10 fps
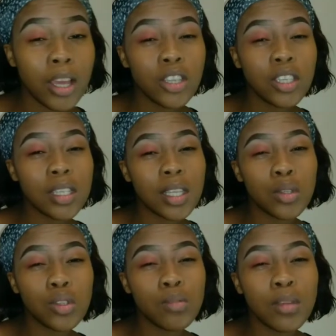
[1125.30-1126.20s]
She said
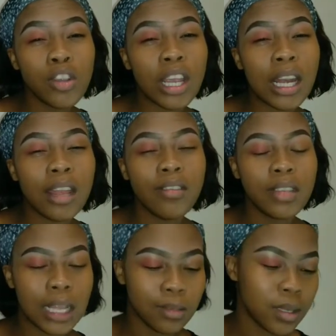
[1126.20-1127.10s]
this to me in grade 11.
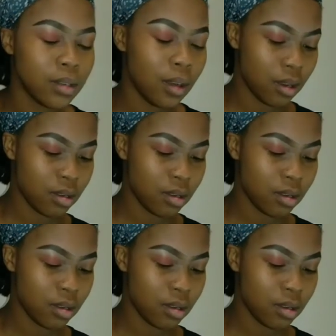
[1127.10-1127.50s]
It's been